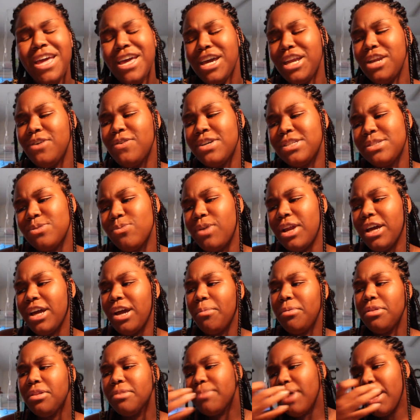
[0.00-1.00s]
Anyways, when I
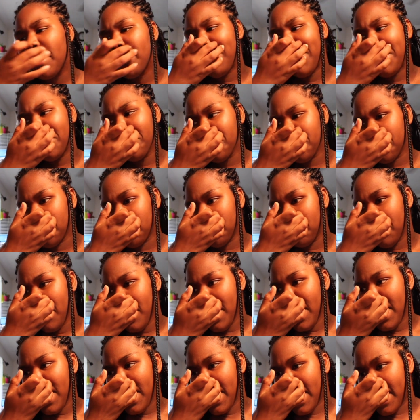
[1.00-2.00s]
come into my bedroom
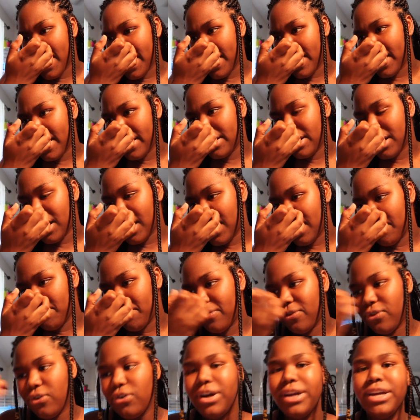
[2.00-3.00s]
and uh,
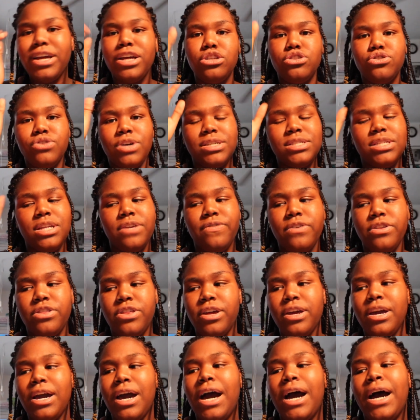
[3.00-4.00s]
before I get dressed and
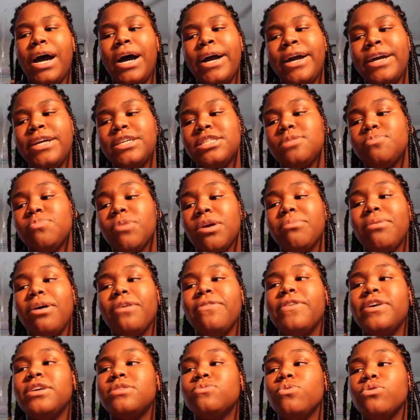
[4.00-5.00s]
everything, I spray
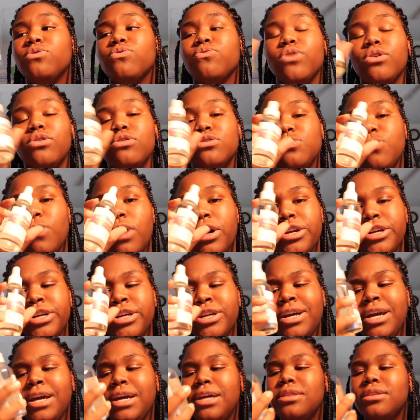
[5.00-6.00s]
my face with rose
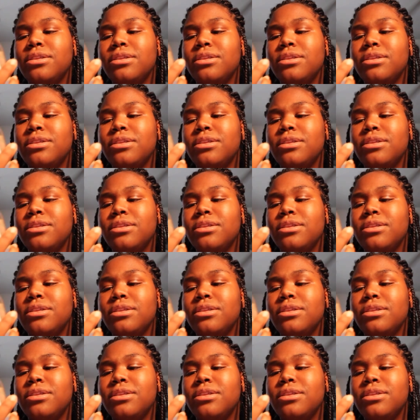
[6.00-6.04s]
water.